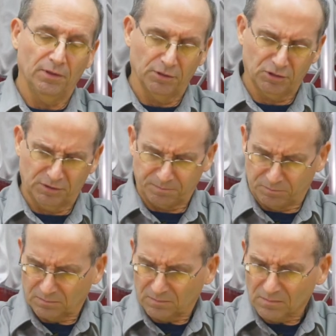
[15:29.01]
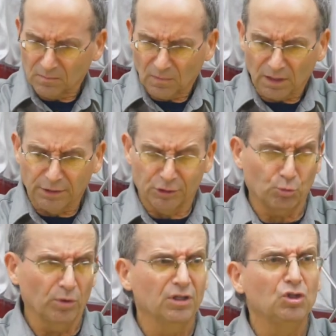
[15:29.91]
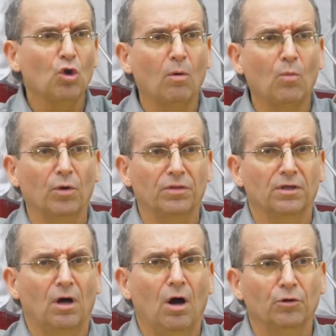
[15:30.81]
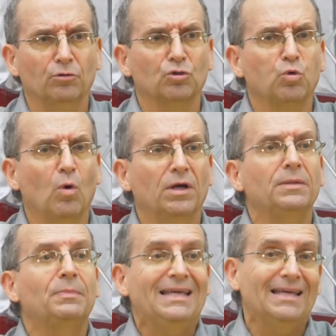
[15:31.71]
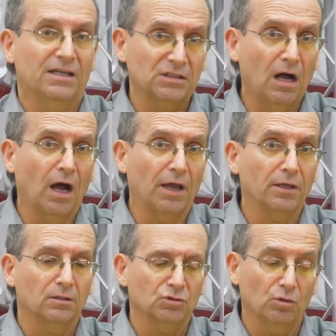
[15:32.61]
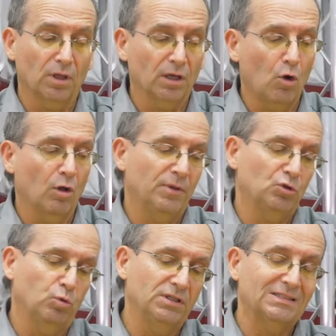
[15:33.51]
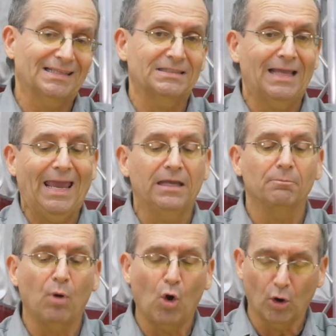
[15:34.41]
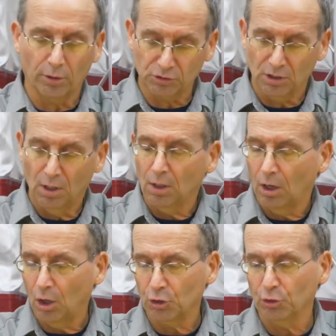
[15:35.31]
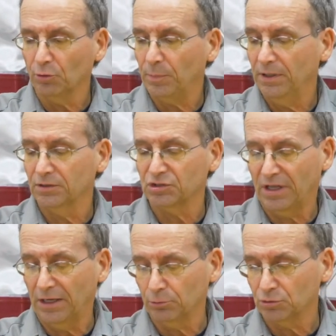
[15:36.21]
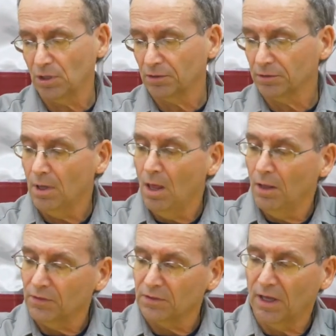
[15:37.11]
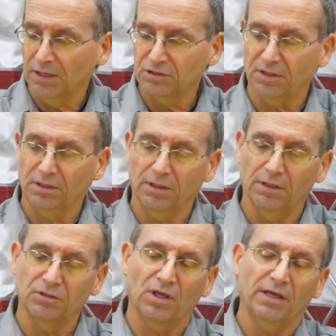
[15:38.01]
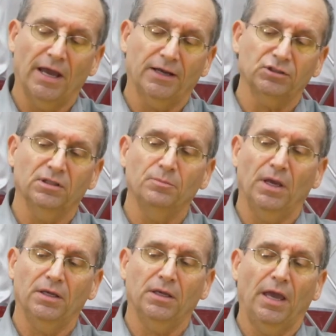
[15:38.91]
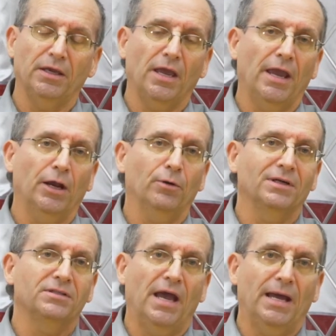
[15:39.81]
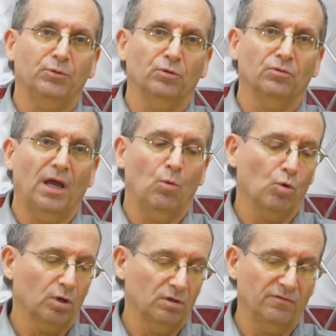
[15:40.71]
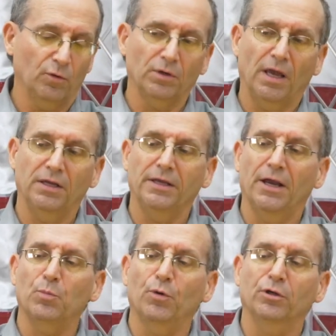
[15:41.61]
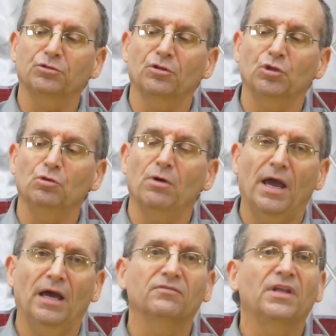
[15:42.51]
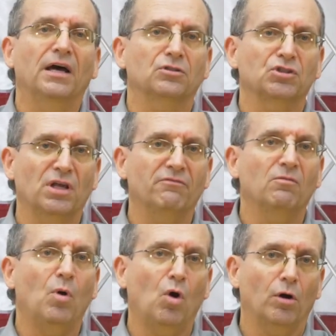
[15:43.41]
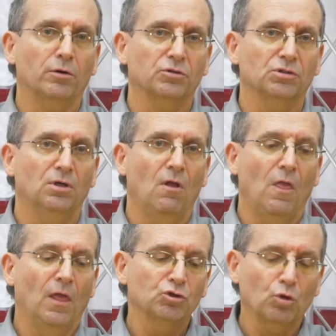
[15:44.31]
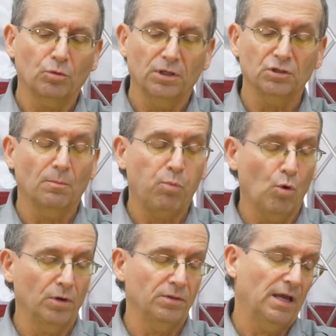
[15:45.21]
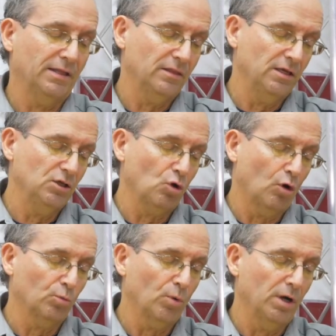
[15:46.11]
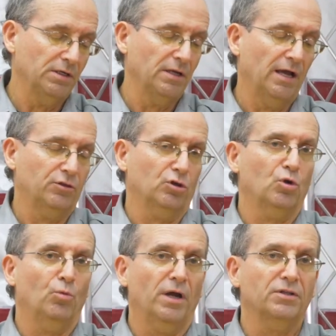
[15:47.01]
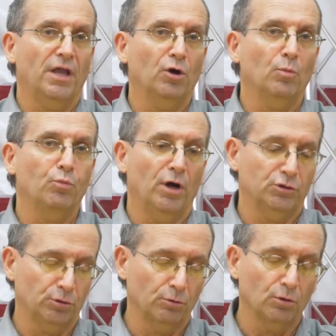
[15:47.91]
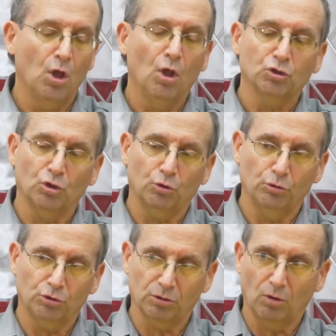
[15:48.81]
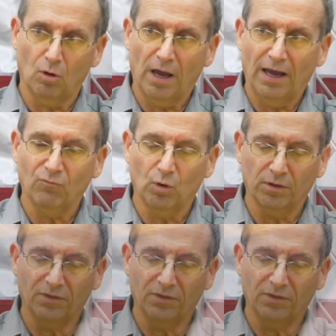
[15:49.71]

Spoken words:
this is really no more than 120 psi. So they call it between 6 to 8 bars, European standards on it. The nice thing is they actually make an air adapter that will convert any air pressure that you have down to 7 bars. So it is important that these are running at the correct air pressure. So you should all have one of